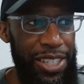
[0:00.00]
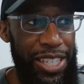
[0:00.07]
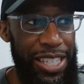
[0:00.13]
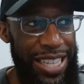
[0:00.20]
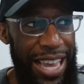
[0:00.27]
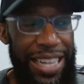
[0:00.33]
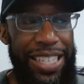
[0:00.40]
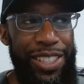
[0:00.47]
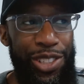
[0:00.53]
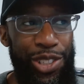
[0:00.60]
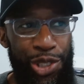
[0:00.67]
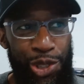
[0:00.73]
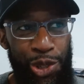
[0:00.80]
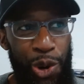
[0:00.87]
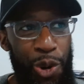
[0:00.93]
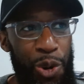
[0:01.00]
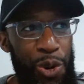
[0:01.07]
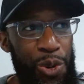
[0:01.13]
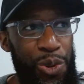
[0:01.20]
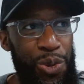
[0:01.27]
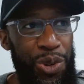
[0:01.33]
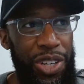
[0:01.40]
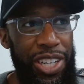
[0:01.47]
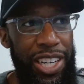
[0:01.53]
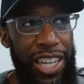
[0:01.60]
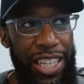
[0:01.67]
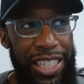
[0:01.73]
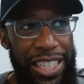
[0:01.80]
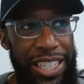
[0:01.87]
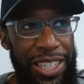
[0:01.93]
getting so
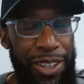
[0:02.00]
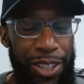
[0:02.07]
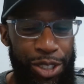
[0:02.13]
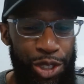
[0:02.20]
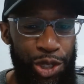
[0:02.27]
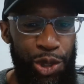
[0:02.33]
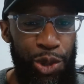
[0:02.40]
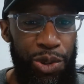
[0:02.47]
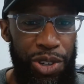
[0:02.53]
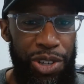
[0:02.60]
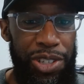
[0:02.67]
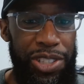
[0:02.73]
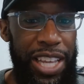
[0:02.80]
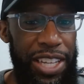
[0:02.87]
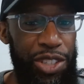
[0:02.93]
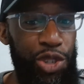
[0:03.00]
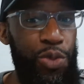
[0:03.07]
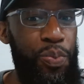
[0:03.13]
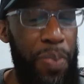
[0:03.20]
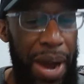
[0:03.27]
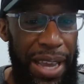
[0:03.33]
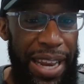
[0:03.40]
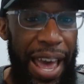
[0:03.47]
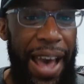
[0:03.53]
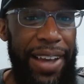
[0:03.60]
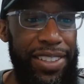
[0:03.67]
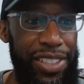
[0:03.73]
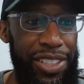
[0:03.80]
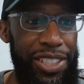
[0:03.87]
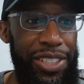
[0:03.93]
clear and so good that you might
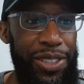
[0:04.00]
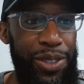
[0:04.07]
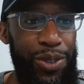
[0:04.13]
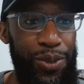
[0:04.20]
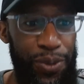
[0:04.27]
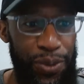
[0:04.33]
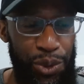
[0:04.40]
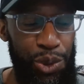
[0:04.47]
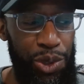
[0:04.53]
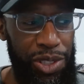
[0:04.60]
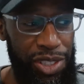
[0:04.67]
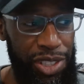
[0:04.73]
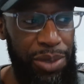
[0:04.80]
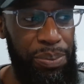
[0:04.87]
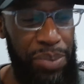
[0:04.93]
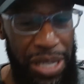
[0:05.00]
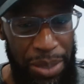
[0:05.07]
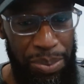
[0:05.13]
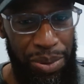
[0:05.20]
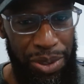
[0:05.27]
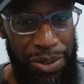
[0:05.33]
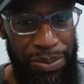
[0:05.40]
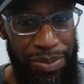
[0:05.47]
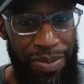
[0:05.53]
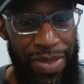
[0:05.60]
actually fool some people.